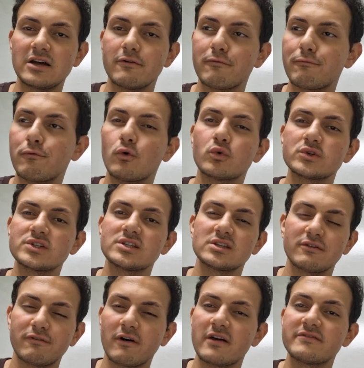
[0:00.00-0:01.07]
4,
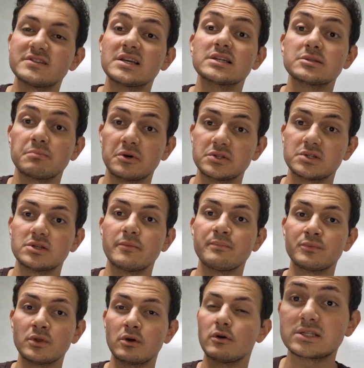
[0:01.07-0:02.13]
5, 6 months
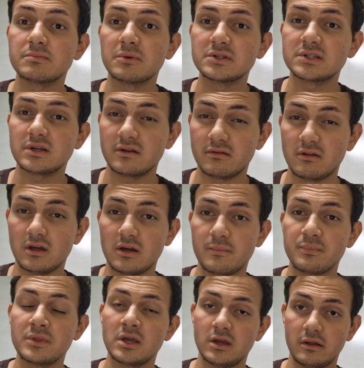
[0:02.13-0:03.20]
in
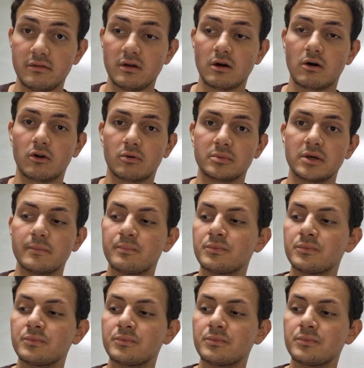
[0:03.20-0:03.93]
the economy.